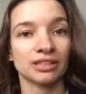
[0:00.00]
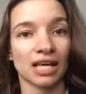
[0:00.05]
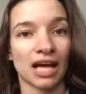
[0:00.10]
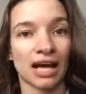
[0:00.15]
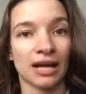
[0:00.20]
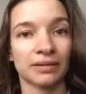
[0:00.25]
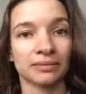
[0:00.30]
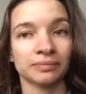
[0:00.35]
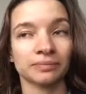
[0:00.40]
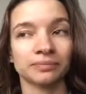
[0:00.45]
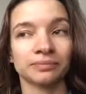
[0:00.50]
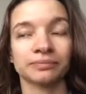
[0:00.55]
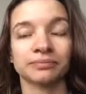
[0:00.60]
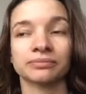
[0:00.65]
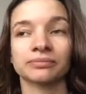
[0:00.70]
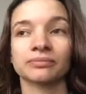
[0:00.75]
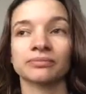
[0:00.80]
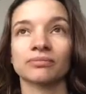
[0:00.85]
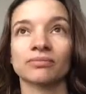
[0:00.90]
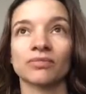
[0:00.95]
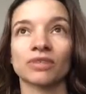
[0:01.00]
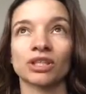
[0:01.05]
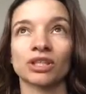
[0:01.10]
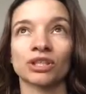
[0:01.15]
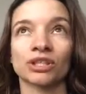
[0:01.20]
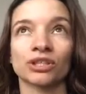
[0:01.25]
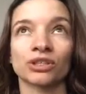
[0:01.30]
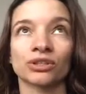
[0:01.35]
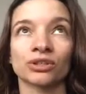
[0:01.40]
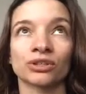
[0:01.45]
that,
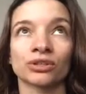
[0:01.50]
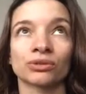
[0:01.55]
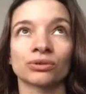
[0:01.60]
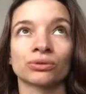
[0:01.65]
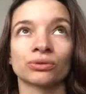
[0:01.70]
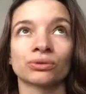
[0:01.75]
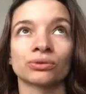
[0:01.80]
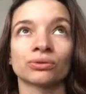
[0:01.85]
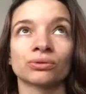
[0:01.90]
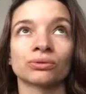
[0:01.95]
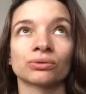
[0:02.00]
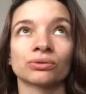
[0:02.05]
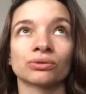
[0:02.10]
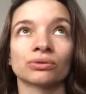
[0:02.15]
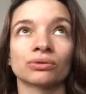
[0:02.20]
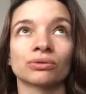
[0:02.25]
you